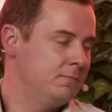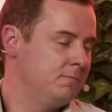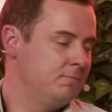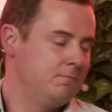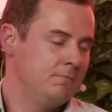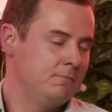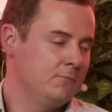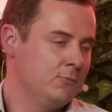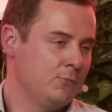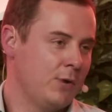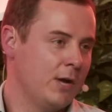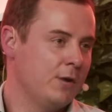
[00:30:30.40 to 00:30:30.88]

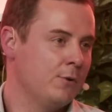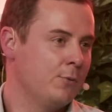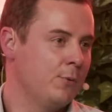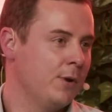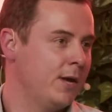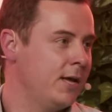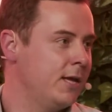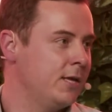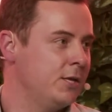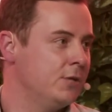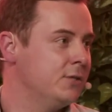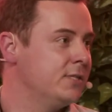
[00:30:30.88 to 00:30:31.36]
Right
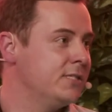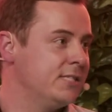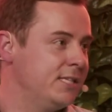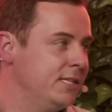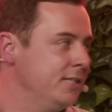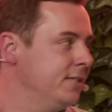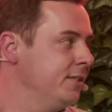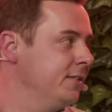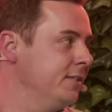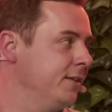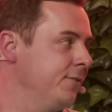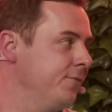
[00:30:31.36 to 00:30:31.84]
away, you
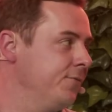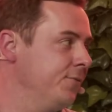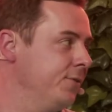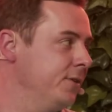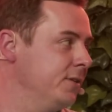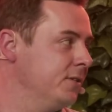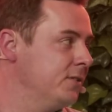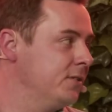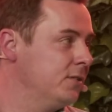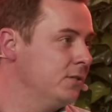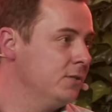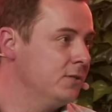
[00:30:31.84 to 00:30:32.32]
see the
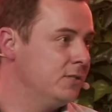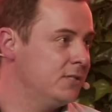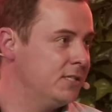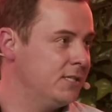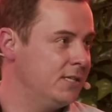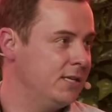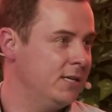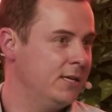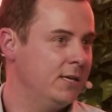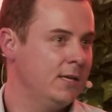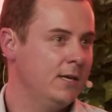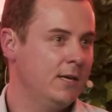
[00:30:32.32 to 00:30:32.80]
difference. You
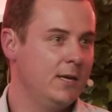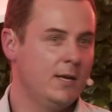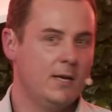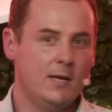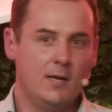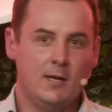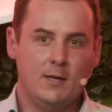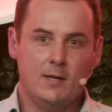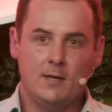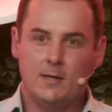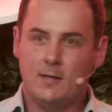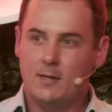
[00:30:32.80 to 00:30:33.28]
see.
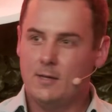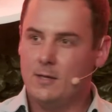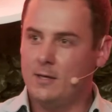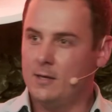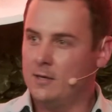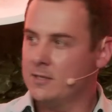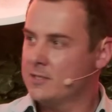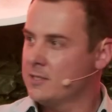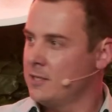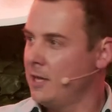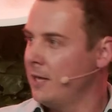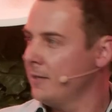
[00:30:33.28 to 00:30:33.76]

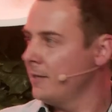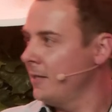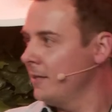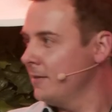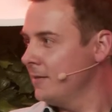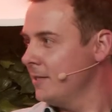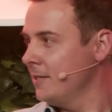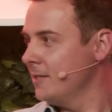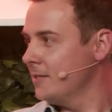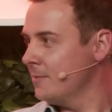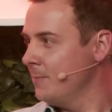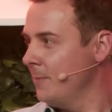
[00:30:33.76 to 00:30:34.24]
It's not
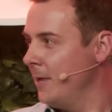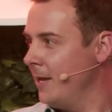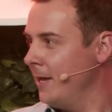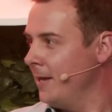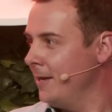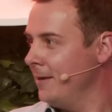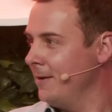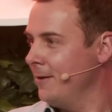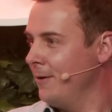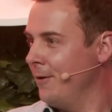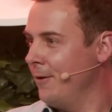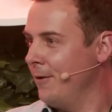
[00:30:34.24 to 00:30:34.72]
that these
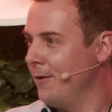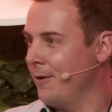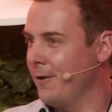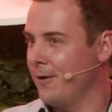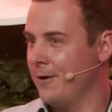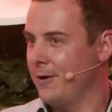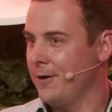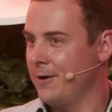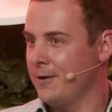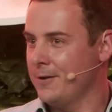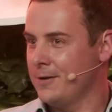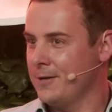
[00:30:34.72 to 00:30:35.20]
men
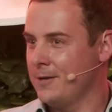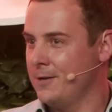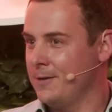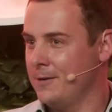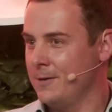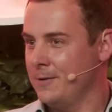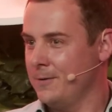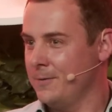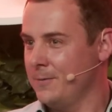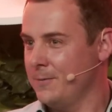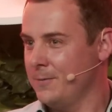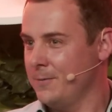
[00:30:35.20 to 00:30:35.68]
are,
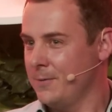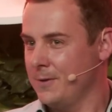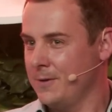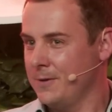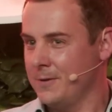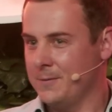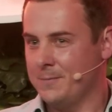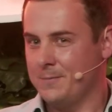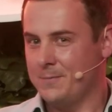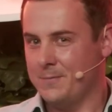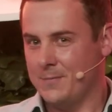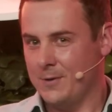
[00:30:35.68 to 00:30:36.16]

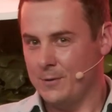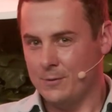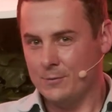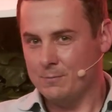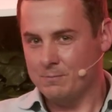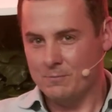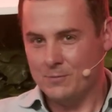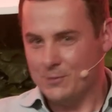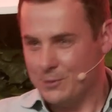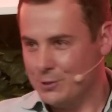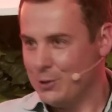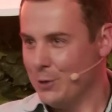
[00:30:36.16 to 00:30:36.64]
are
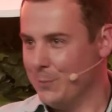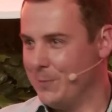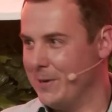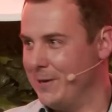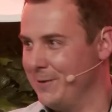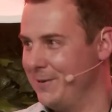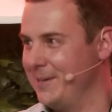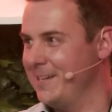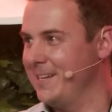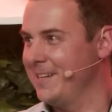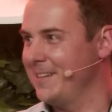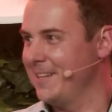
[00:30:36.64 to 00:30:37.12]
stupid
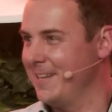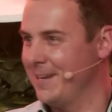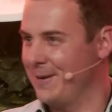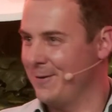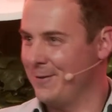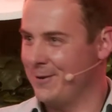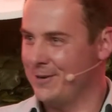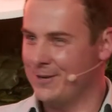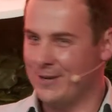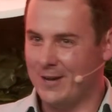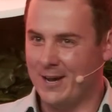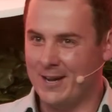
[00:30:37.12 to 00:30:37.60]
or anything,
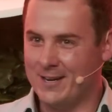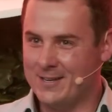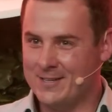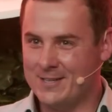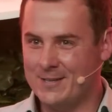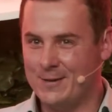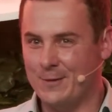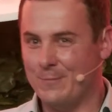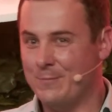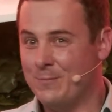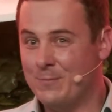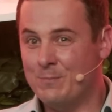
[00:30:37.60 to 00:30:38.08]
or not,
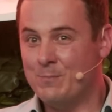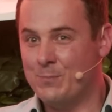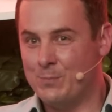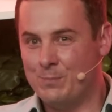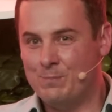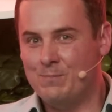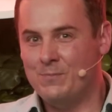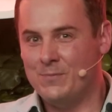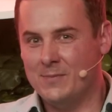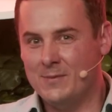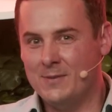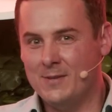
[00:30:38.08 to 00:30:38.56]

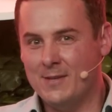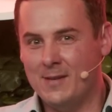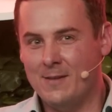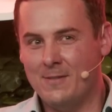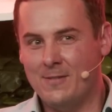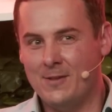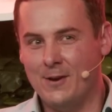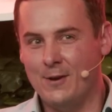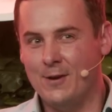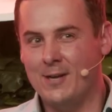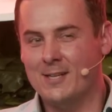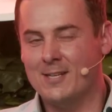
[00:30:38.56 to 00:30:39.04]

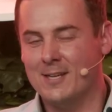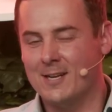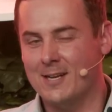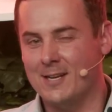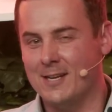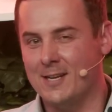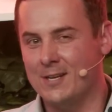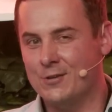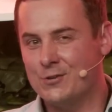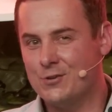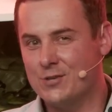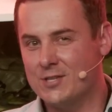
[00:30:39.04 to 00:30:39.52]

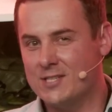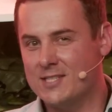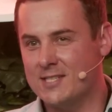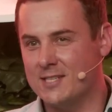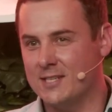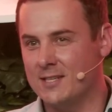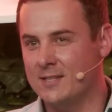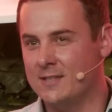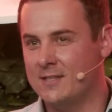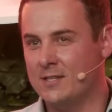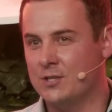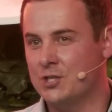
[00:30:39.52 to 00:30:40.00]
theoretically
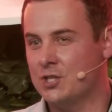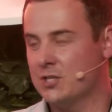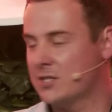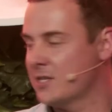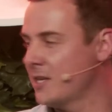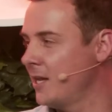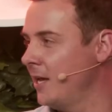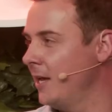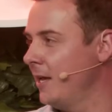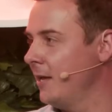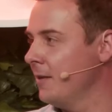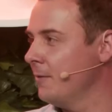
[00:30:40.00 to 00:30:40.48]
interested. They
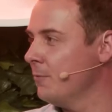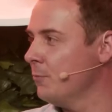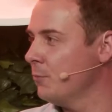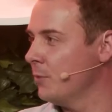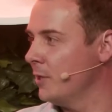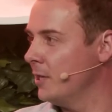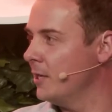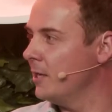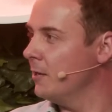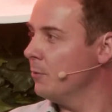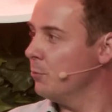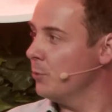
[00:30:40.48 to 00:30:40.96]
just can't
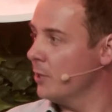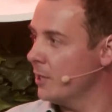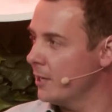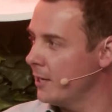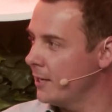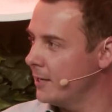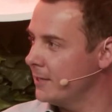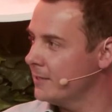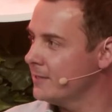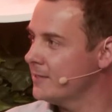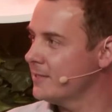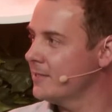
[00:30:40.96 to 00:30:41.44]
really
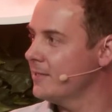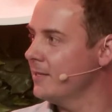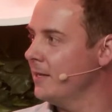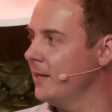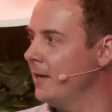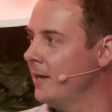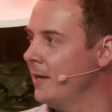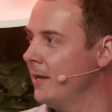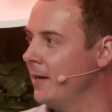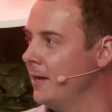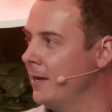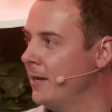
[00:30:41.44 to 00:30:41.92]
relate,
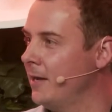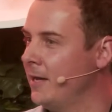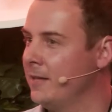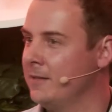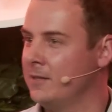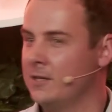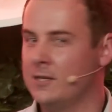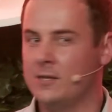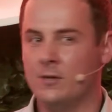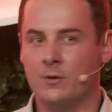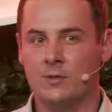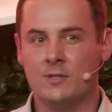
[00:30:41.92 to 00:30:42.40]

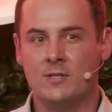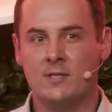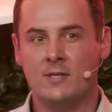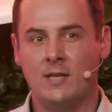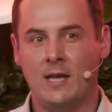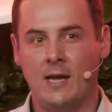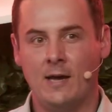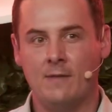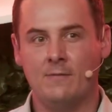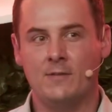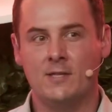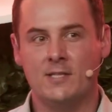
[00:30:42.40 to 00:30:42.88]
and they don't
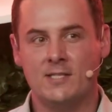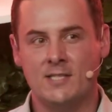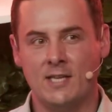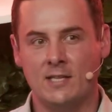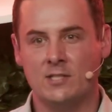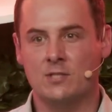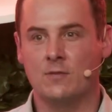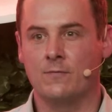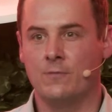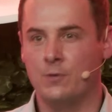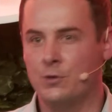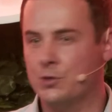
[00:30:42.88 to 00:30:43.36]
have the
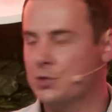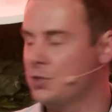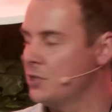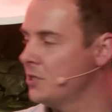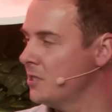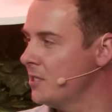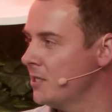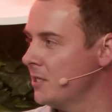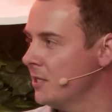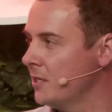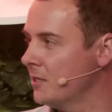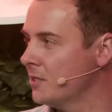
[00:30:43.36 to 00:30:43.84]
sense of
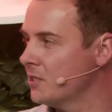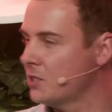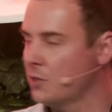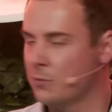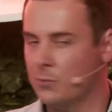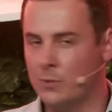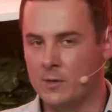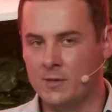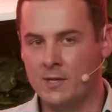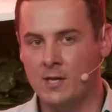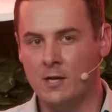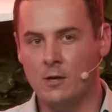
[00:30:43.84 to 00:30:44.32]
urgency. And so
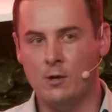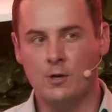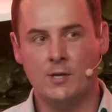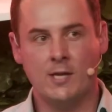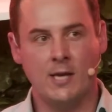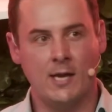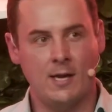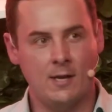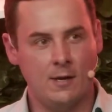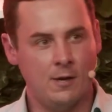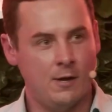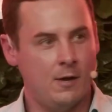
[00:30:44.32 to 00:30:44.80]
when they
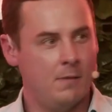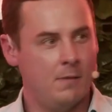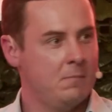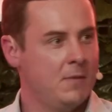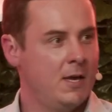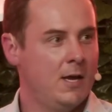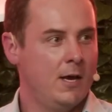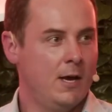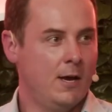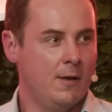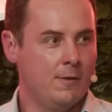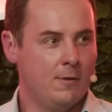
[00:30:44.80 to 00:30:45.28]
look at
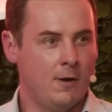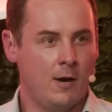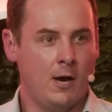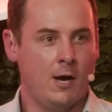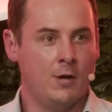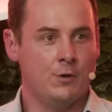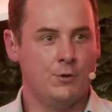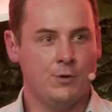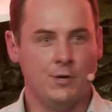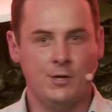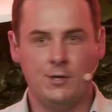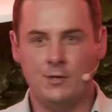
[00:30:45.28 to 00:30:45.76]

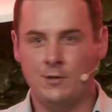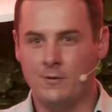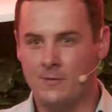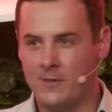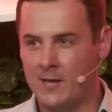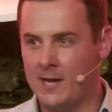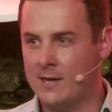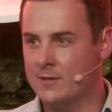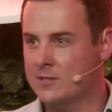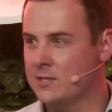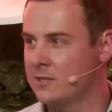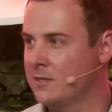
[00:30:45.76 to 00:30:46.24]
100 or
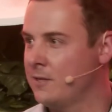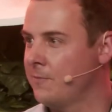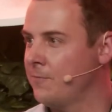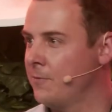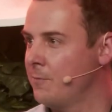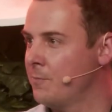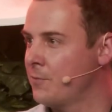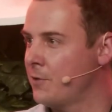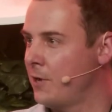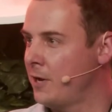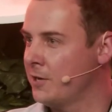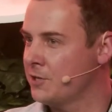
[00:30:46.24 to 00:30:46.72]
1,000
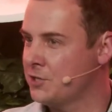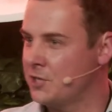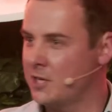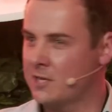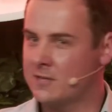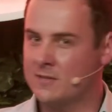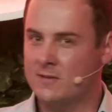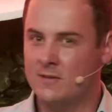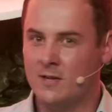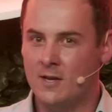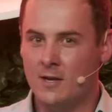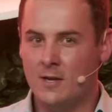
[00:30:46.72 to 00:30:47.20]
different
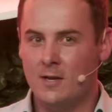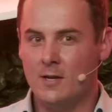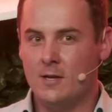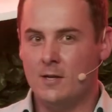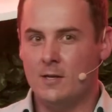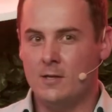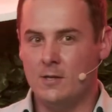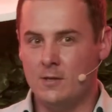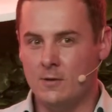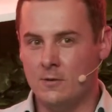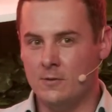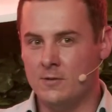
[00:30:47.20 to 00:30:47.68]
projects,
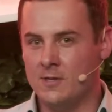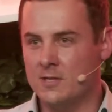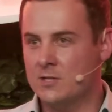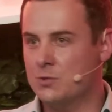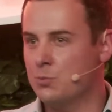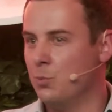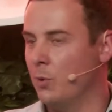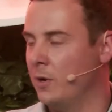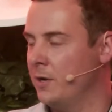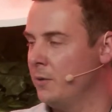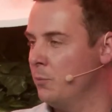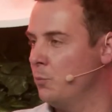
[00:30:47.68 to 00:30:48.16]

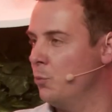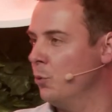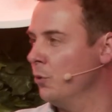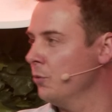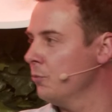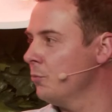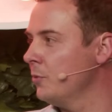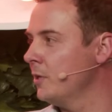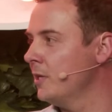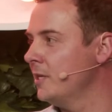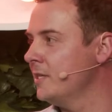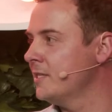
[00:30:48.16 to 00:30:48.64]
this one
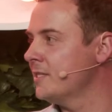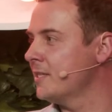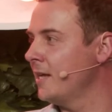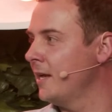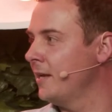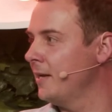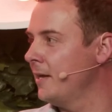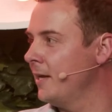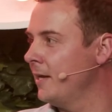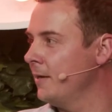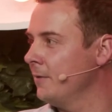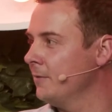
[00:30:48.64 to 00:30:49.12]
won't really
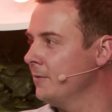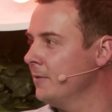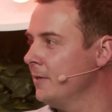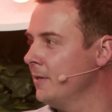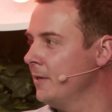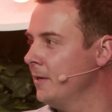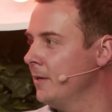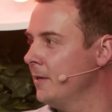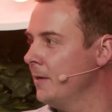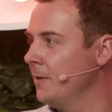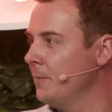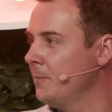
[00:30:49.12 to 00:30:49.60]
stand out
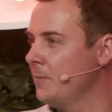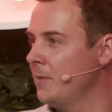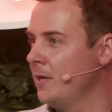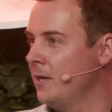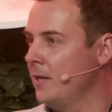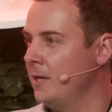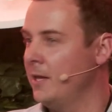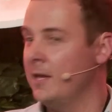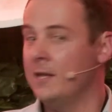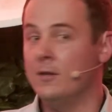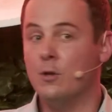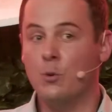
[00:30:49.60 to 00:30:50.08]

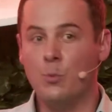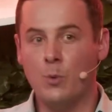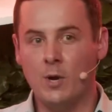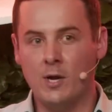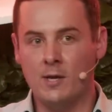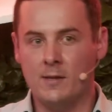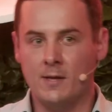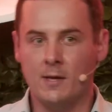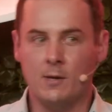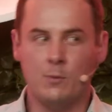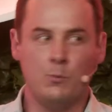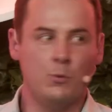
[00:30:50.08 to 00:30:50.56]
in the
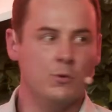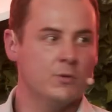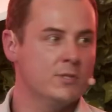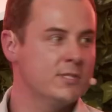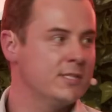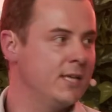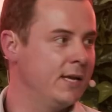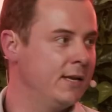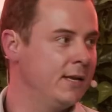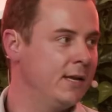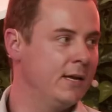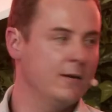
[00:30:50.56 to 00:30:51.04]
way that it will
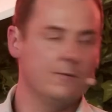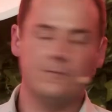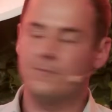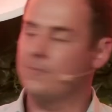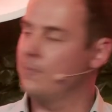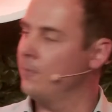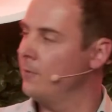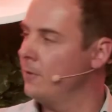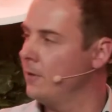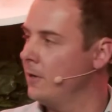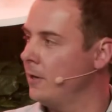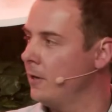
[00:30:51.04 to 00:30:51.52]
stand out
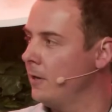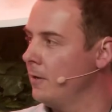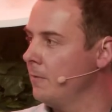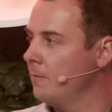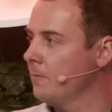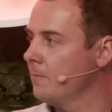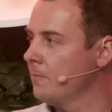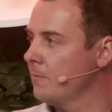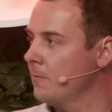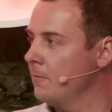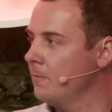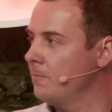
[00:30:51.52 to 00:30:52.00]

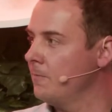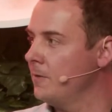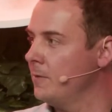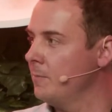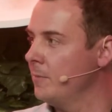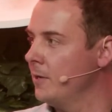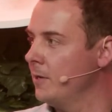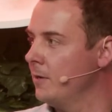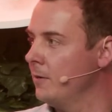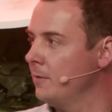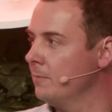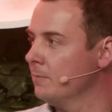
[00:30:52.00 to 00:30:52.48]
for
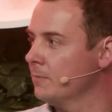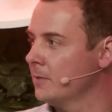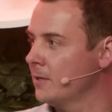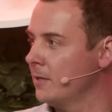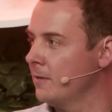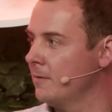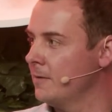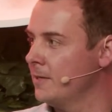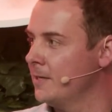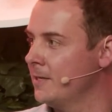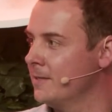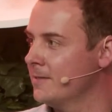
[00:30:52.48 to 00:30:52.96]
female
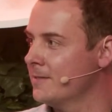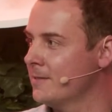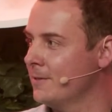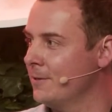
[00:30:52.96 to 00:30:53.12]
kind of leads.